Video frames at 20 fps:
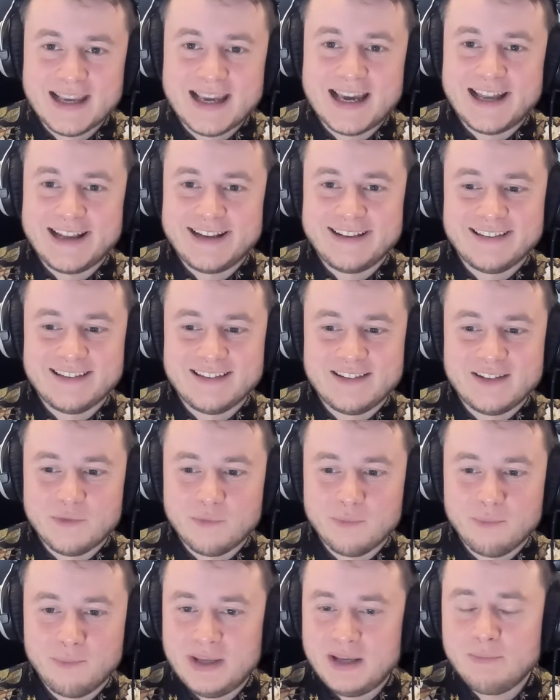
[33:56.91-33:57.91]
And
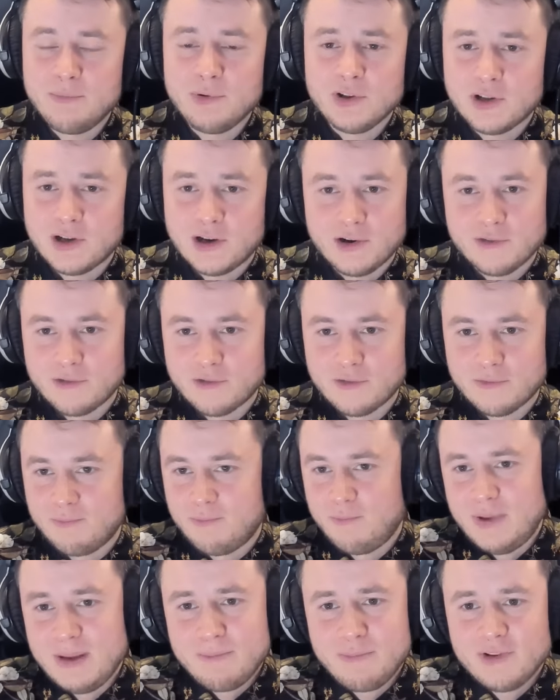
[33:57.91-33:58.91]
people
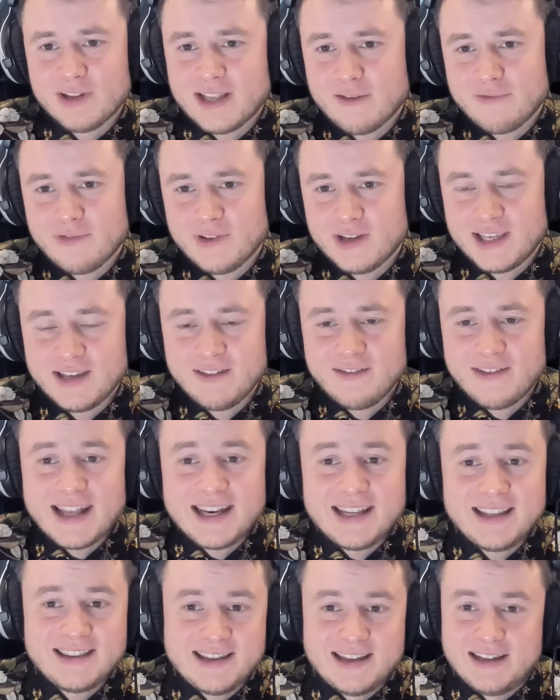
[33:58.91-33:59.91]
can forgive
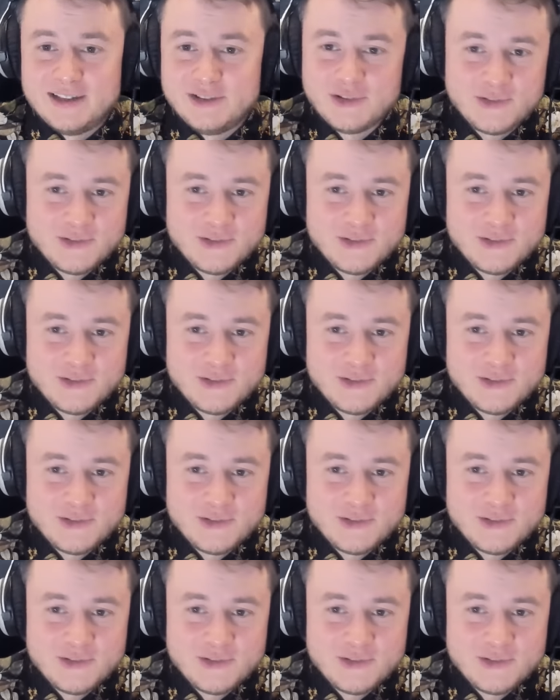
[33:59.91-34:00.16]
anything.